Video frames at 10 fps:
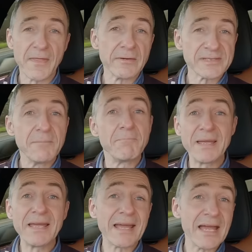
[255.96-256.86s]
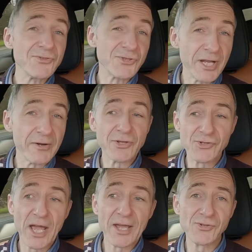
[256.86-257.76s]
There are some big engineering
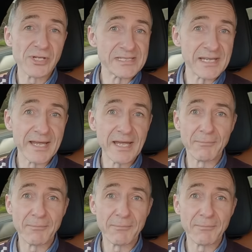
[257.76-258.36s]
changes here,